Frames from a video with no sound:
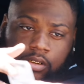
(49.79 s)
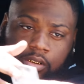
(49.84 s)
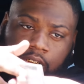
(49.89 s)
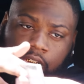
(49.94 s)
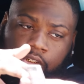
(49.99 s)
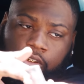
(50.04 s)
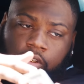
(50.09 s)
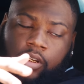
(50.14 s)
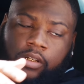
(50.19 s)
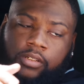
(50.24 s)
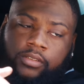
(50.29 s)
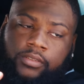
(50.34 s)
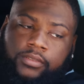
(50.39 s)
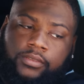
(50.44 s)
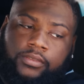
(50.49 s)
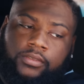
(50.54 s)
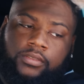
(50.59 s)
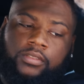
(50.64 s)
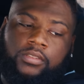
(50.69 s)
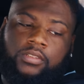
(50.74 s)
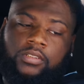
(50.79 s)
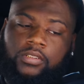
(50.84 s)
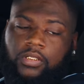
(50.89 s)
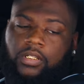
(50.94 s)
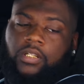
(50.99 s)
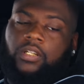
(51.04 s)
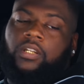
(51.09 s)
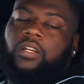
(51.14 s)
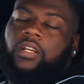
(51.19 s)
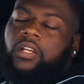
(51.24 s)
Here you go.
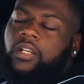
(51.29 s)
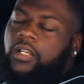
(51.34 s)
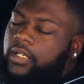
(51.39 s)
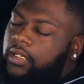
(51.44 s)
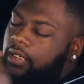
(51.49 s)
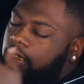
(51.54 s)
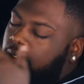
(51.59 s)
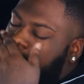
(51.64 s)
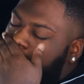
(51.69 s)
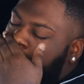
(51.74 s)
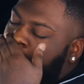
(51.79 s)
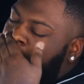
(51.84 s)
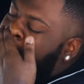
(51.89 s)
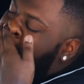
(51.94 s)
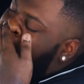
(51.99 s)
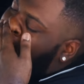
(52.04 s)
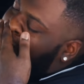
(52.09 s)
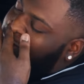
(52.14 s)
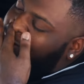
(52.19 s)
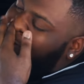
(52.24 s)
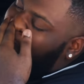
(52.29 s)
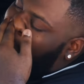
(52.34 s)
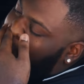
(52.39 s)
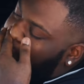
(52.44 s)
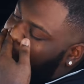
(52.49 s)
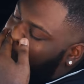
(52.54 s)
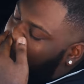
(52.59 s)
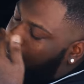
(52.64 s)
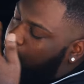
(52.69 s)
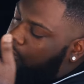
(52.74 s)
Hey, uh, listen,
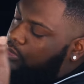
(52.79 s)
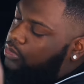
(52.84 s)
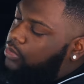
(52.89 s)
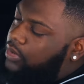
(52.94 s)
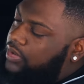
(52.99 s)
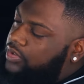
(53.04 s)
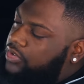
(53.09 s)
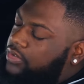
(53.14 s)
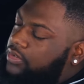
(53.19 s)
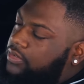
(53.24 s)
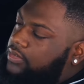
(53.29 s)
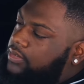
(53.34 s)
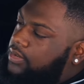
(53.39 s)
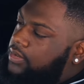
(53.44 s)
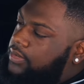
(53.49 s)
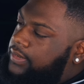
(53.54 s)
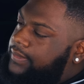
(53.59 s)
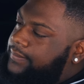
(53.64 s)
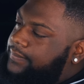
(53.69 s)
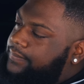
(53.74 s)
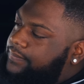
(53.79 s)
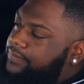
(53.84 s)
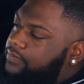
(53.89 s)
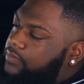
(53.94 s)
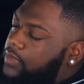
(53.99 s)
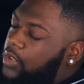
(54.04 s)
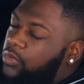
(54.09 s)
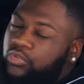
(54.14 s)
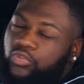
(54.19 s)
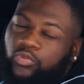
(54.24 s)
question. Um,
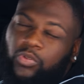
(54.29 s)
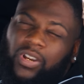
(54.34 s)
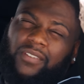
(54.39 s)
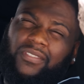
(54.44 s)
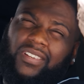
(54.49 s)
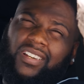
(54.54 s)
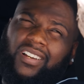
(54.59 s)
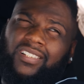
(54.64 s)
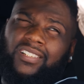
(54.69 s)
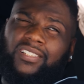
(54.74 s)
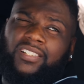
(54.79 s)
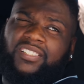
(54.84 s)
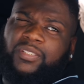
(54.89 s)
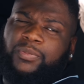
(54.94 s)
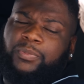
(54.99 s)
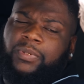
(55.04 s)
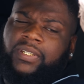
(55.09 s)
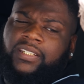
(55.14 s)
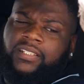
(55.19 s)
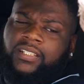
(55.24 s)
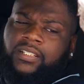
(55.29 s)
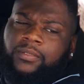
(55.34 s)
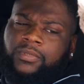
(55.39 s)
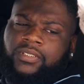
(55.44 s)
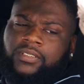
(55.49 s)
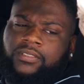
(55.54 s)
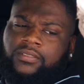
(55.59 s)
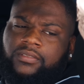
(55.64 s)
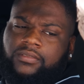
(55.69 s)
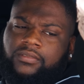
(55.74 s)
I was driving under the speed
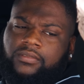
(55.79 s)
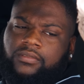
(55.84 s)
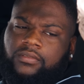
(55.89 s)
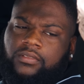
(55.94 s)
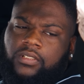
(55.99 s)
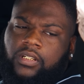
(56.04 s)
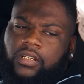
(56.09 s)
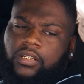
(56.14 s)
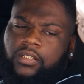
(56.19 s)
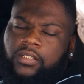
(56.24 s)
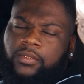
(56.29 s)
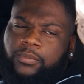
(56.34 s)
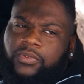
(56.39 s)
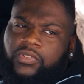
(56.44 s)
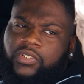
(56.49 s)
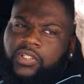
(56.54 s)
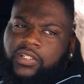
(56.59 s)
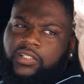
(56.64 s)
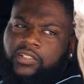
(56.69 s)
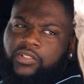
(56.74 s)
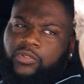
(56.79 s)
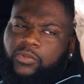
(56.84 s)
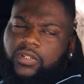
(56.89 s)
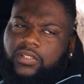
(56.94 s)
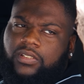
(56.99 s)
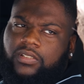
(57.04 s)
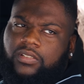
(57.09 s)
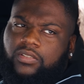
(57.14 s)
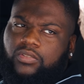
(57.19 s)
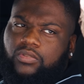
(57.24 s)
limit. Any particular
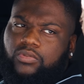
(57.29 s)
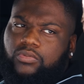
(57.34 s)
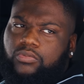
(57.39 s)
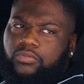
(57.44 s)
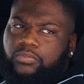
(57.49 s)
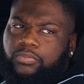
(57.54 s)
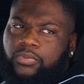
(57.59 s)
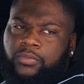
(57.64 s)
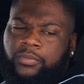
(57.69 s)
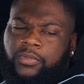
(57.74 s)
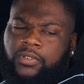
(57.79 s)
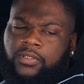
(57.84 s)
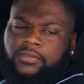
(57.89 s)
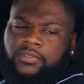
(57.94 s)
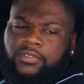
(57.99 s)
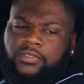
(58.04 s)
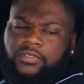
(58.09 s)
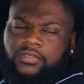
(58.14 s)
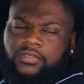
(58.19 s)
reason you pulled me over?